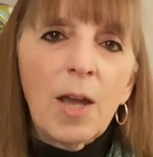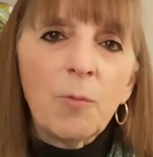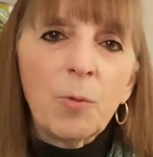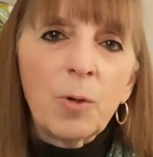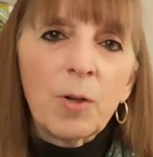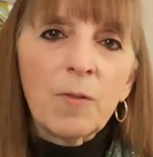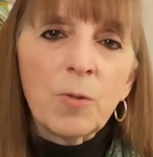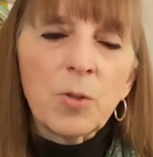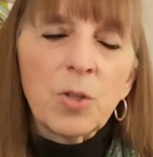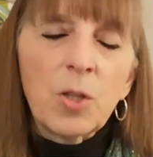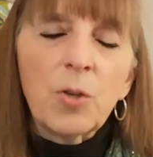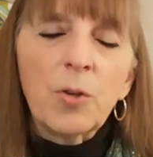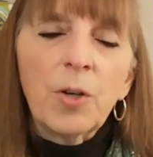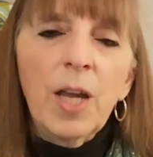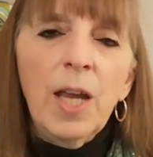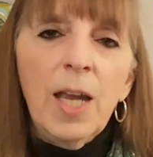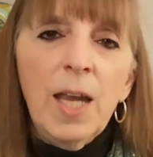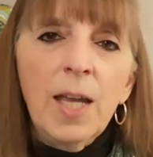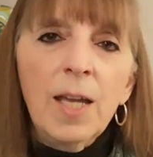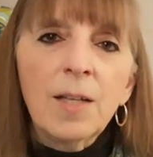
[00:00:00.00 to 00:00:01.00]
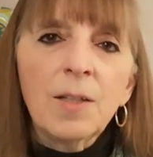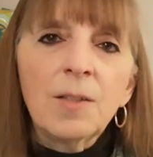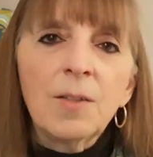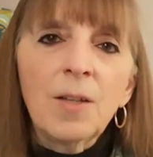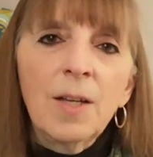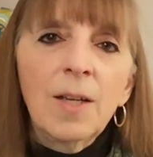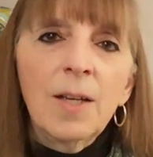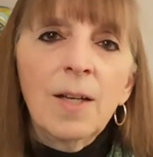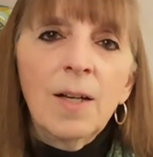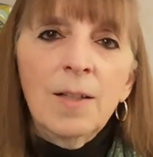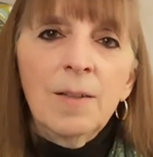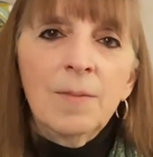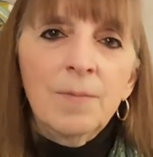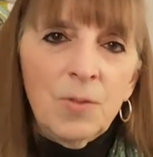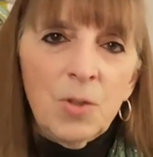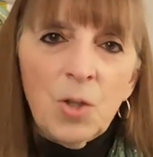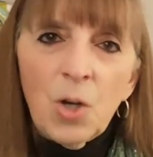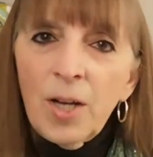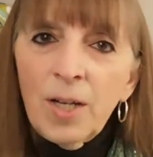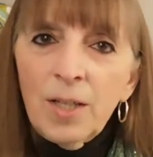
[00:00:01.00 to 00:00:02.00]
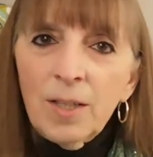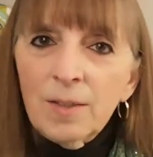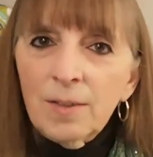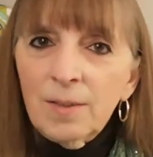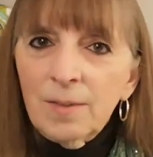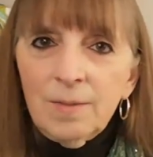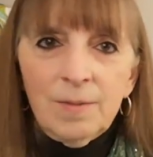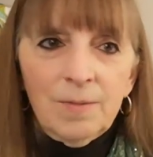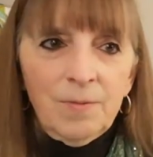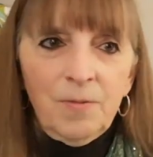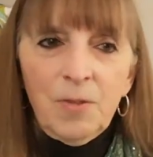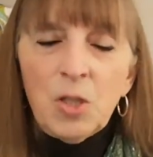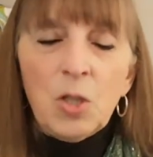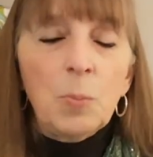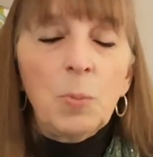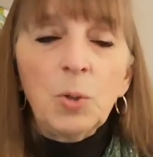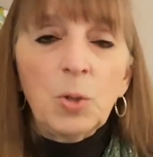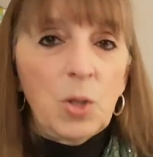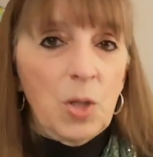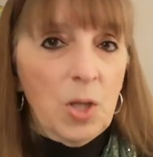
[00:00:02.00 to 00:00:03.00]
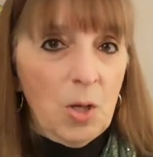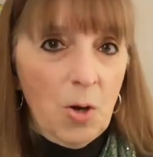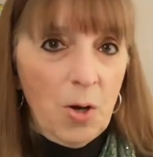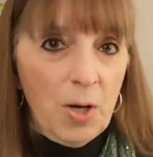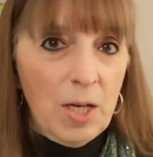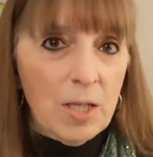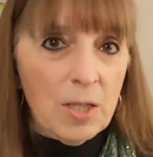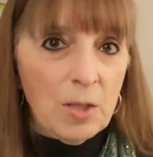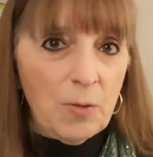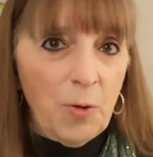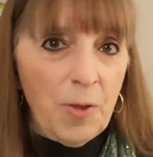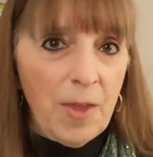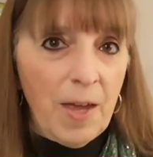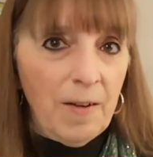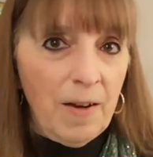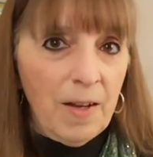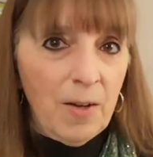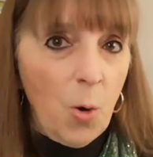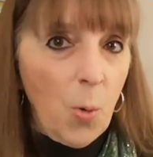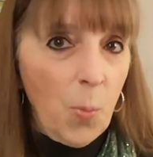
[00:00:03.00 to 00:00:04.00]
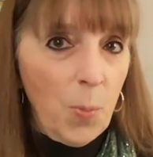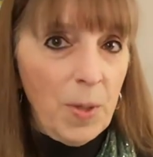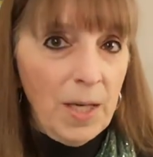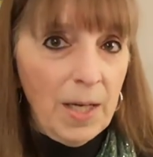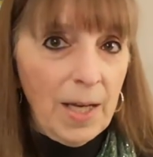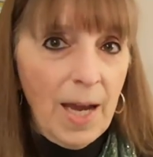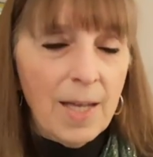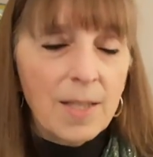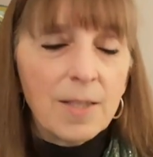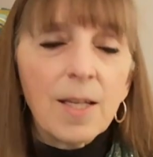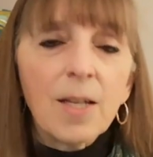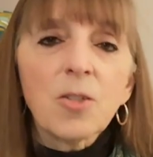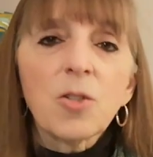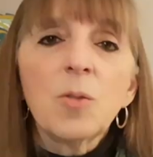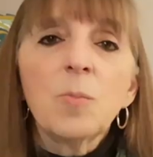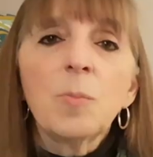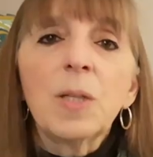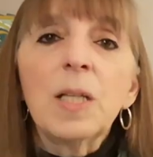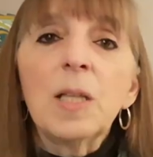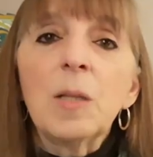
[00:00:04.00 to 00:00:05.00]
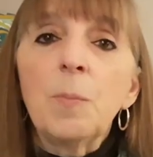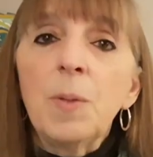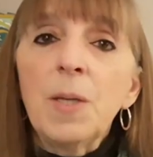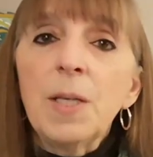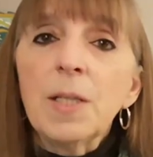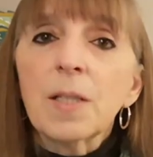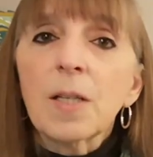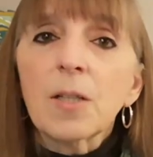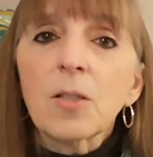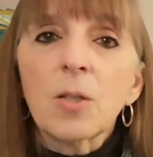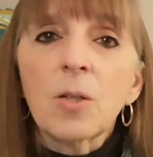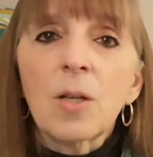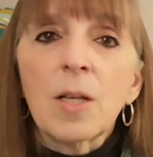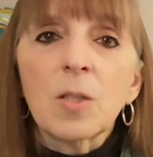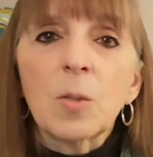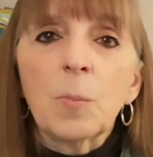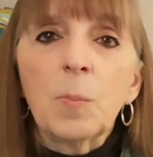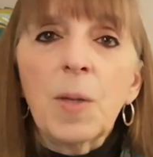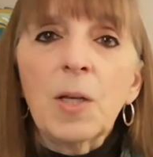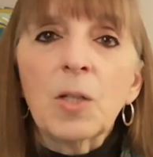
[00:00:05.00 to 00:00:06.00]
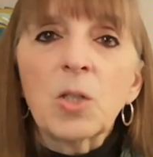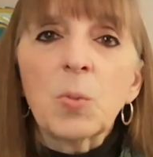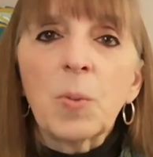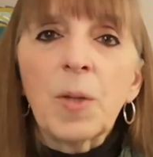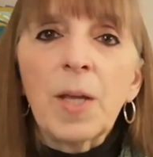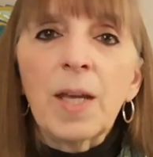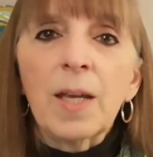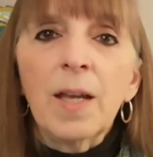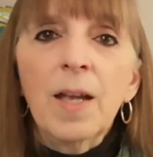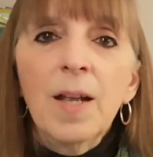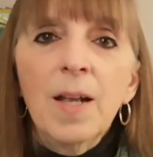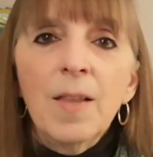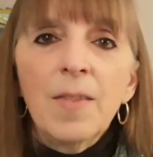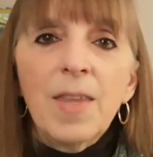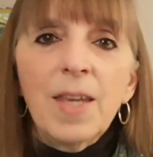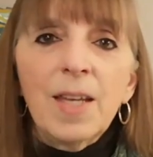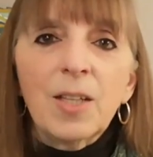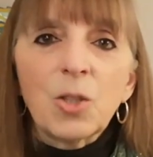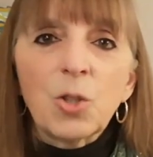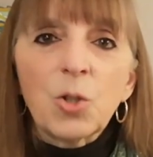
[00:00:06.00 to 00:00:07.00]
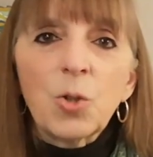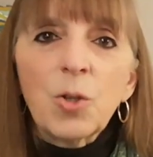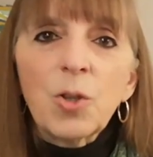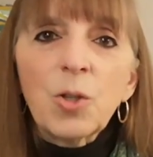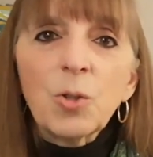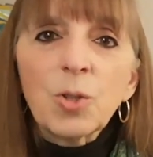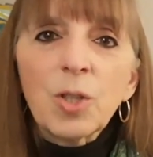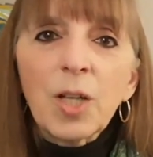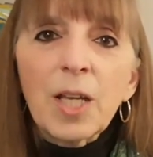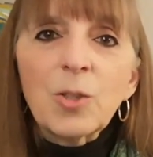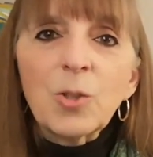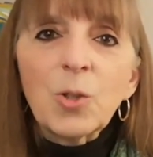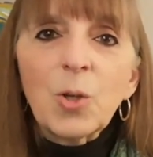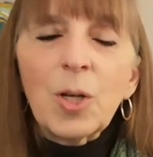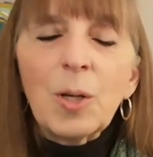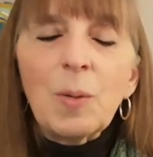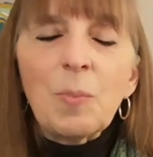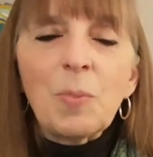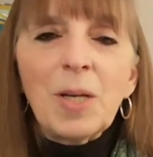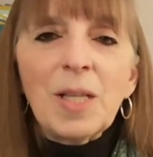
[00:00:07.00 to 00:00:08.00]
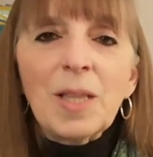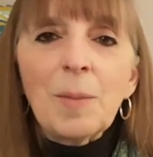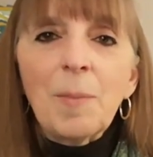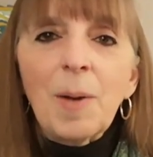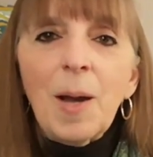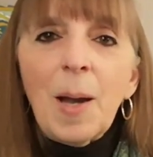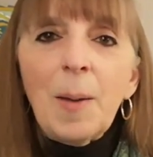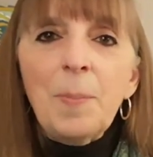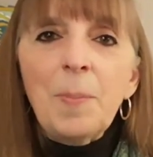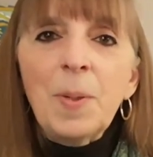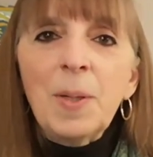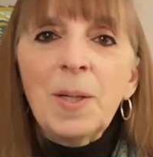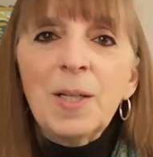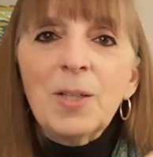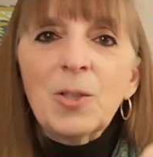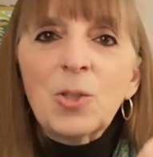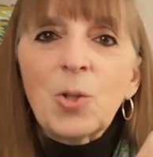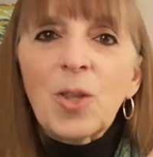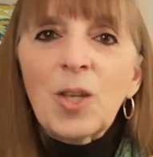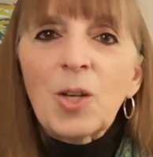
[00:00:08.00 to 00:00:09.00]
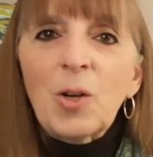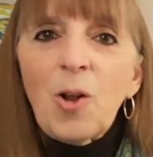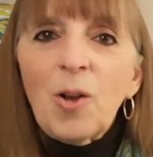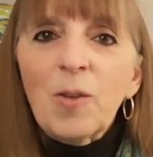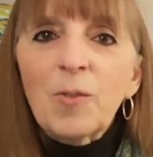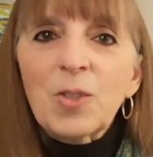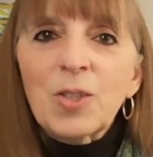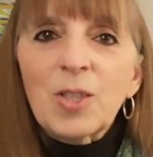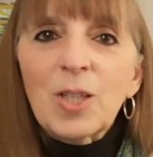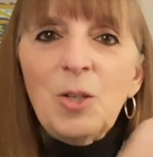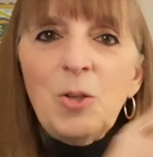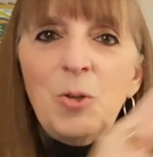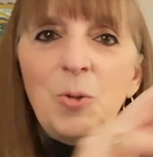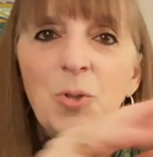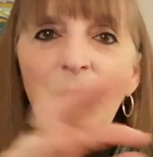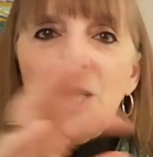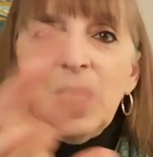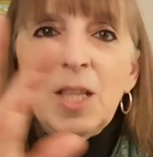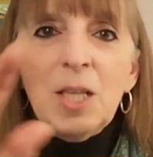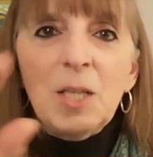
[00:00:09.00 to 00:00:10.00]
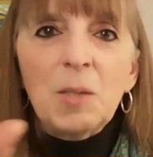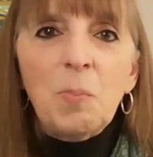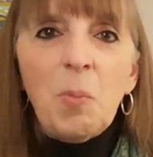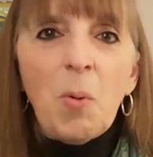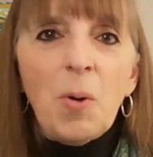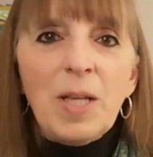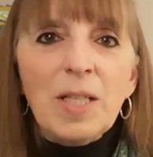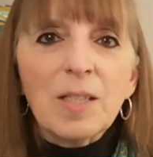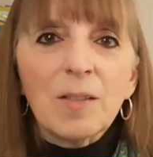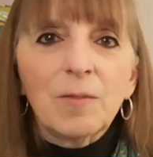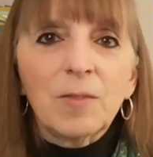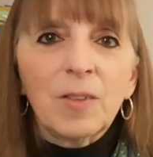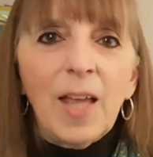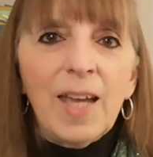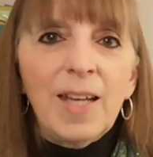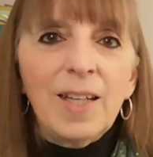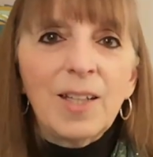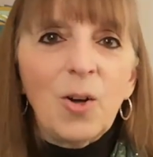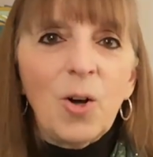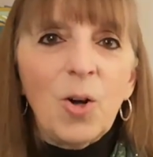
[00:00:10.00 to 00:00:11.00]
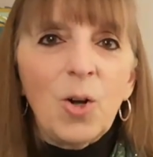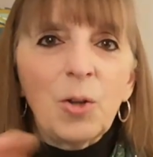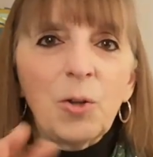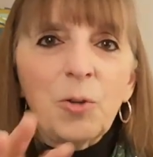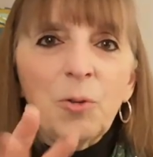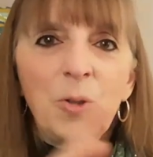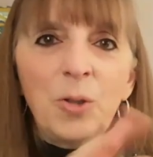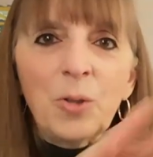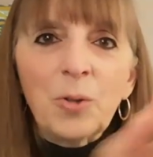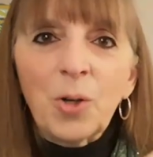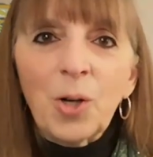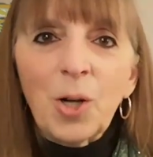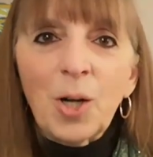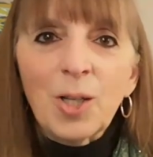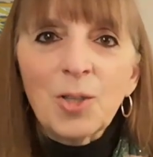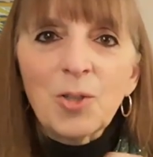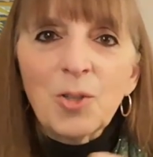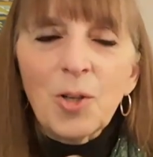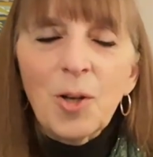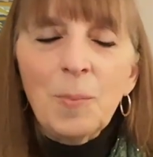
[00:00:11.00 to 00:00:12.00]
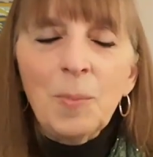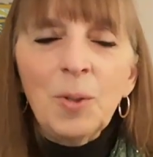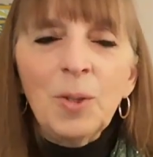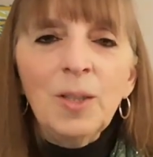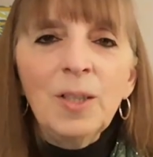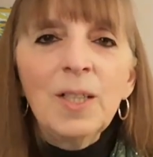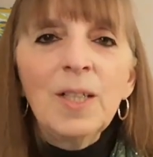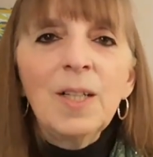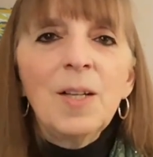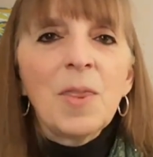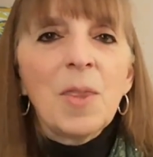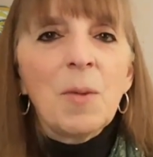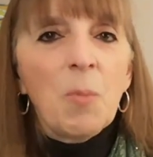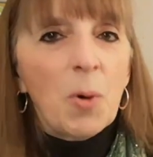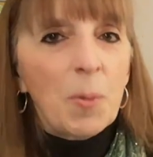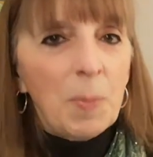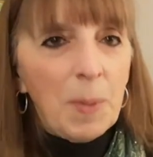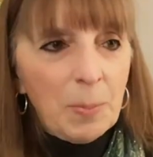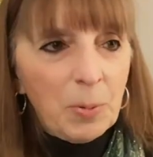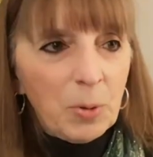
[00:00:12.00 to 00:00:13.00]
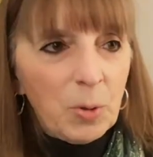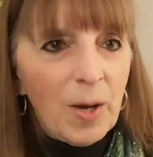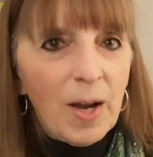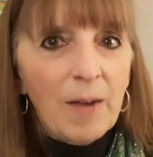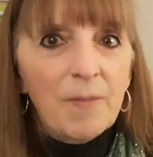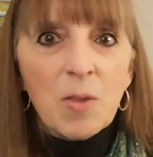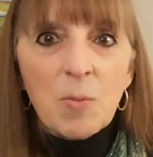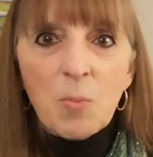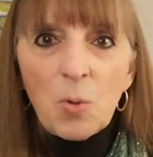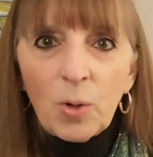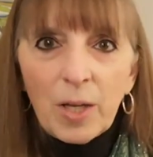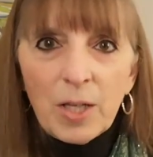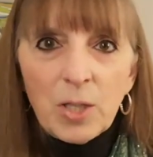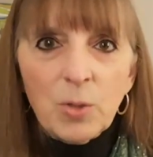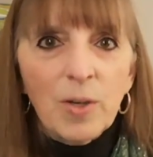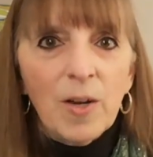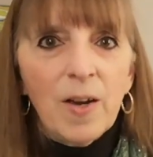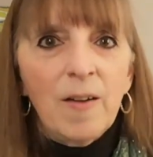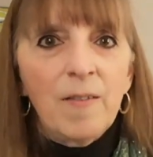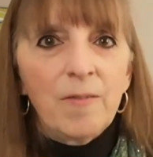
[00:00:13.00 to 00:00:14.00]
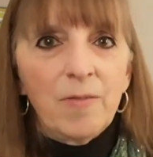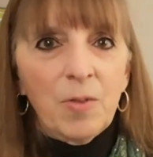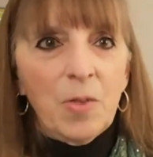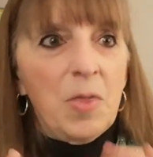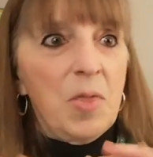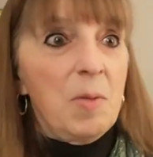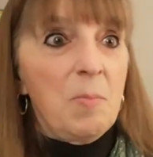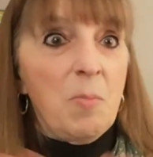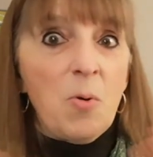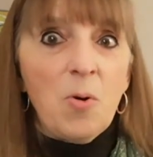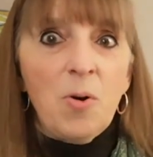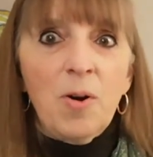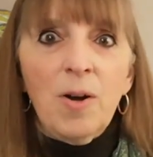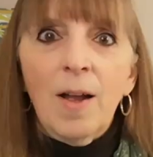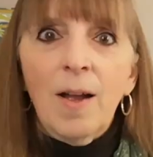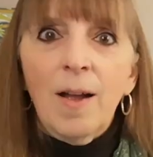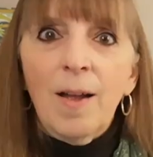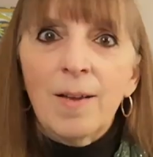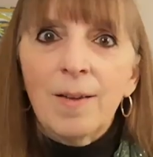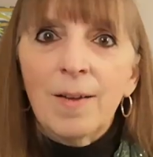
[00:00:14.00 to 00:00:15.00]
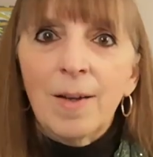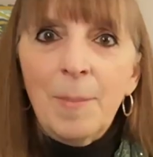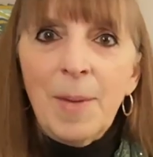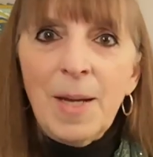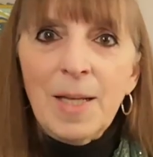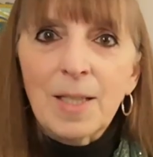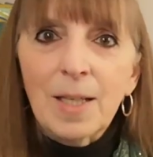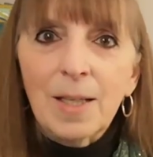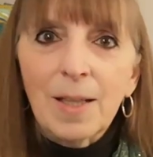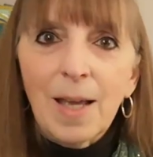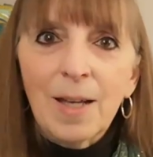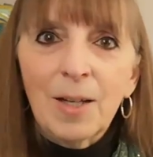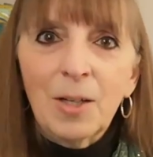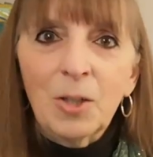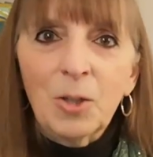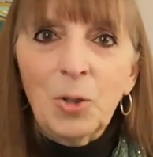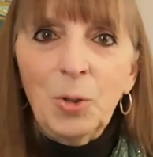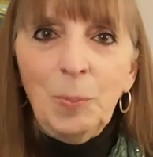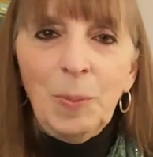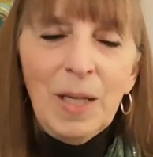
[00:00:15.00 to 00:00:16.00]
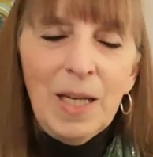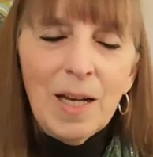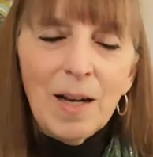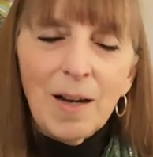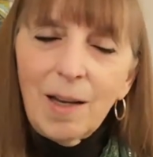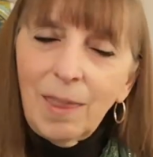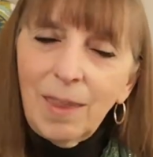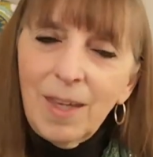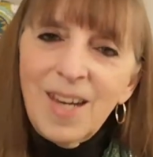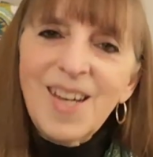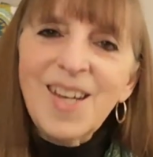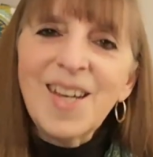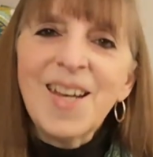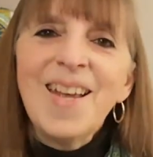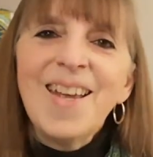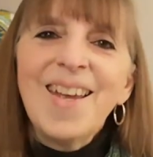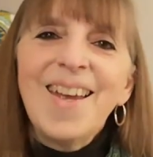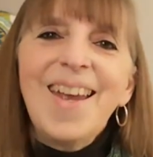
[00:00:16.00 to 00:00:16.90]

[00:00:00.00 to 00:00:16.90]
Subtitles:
have one of those in their hand, not visible to the audience for that opening A section, but in the B section as the piano's playing, they can turn those lights on and bring them up, so then all of a sudden you see these points of light all through your ensemble. The more people you have and the more lights you have, the more amazing that could be, I think.